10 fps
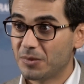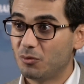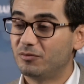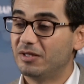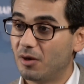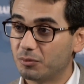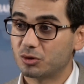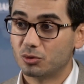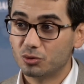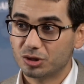We've developed
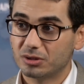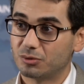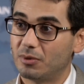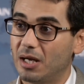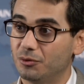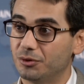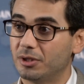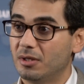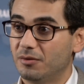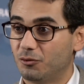solutions around,
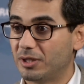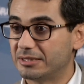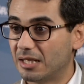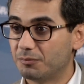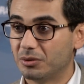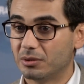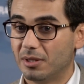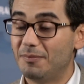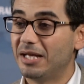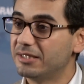for example,
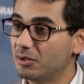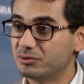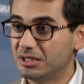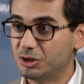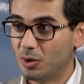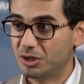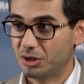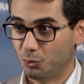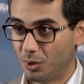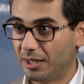man-down
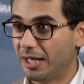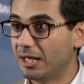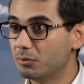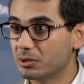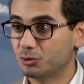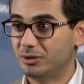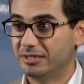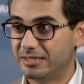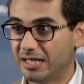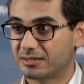situation, where we're able to
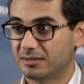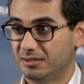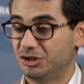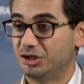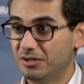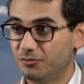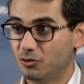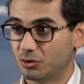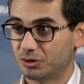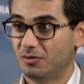detect the
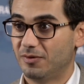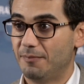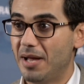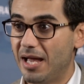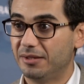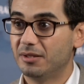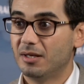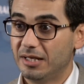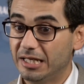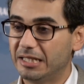G-force of a man
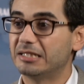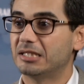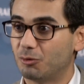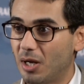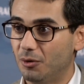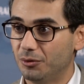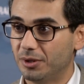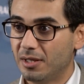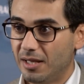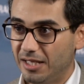hitting the
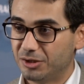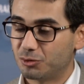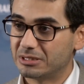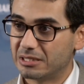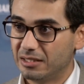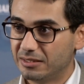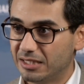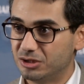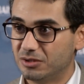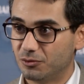ground and translate
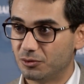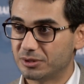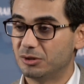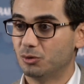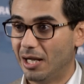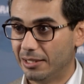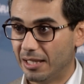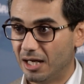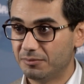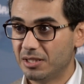that G-force into
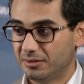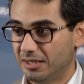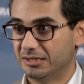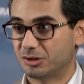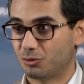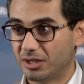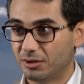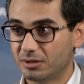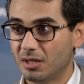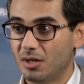alarm that is
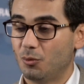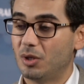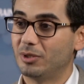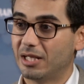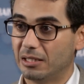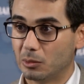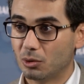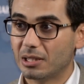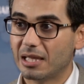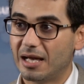triggered, where we can
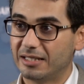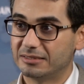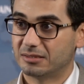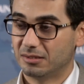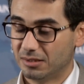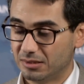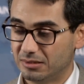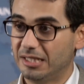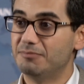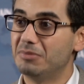localize
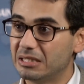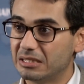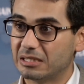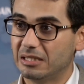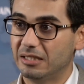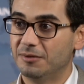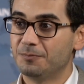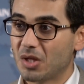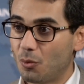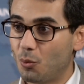immediately
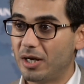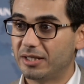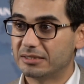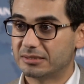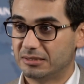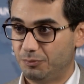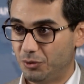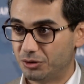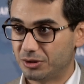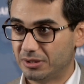where is the
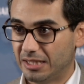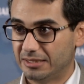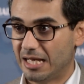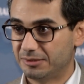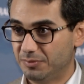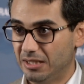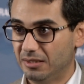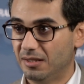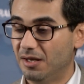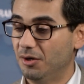person that has
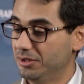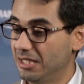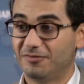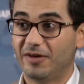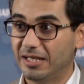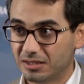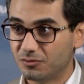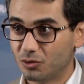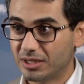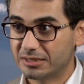been uh, that fainted,
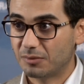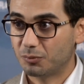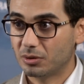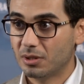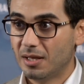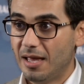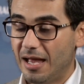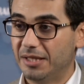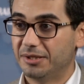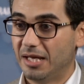for example,
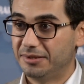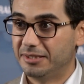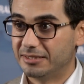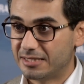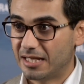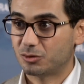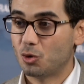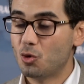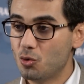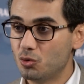and and detect
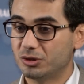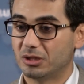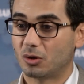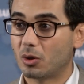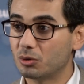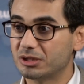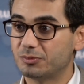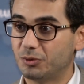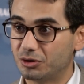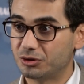who's the
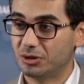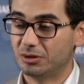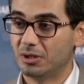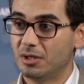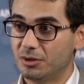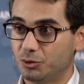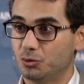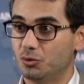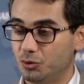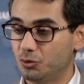closest person
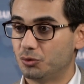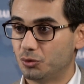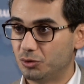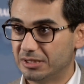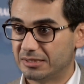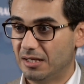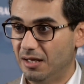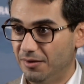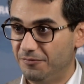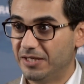to to, to this
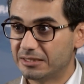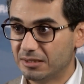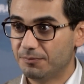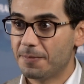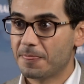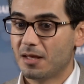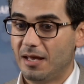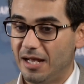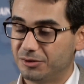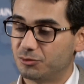uh, victim
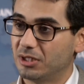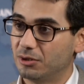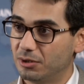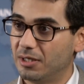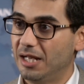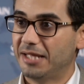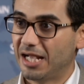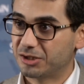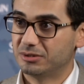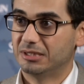and trigger an
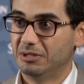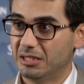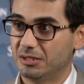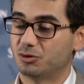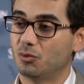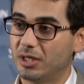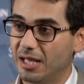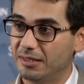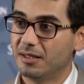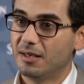actions immediately, so we
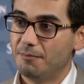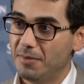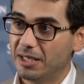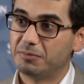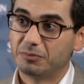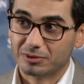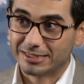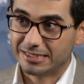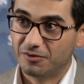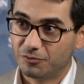can make people
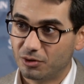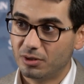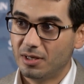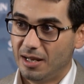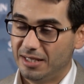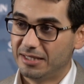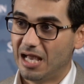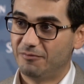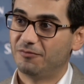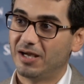safer and
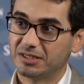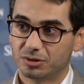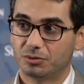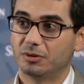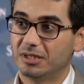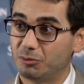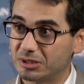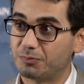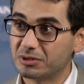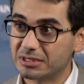have a faster
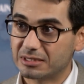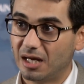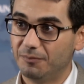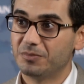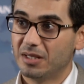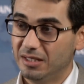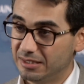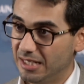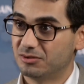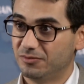response time in
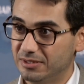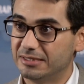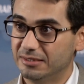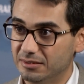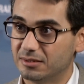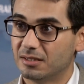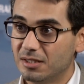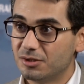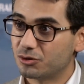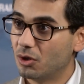case of incident.
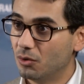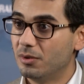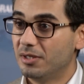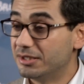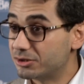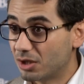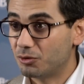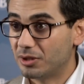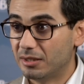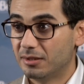So in
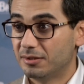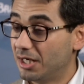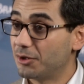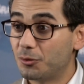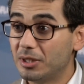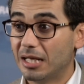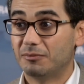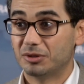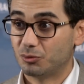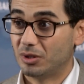summary, there are three
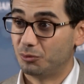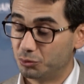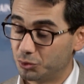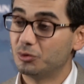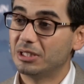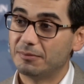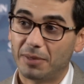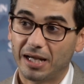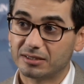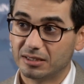elements we are truly
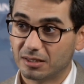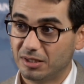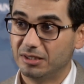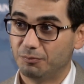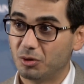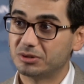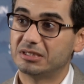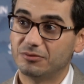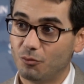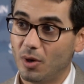impacting in a
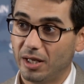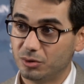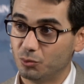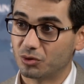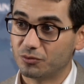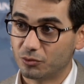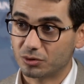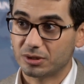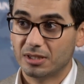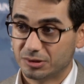positive way the
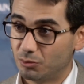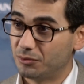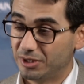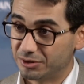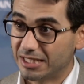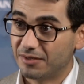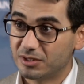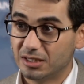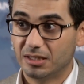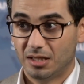workforce. It's around their
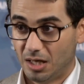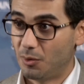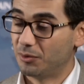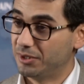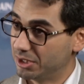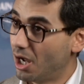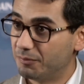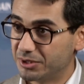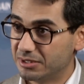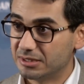safety, around their
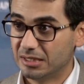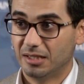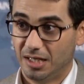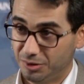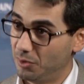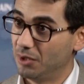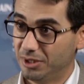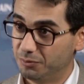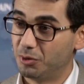competency, and around their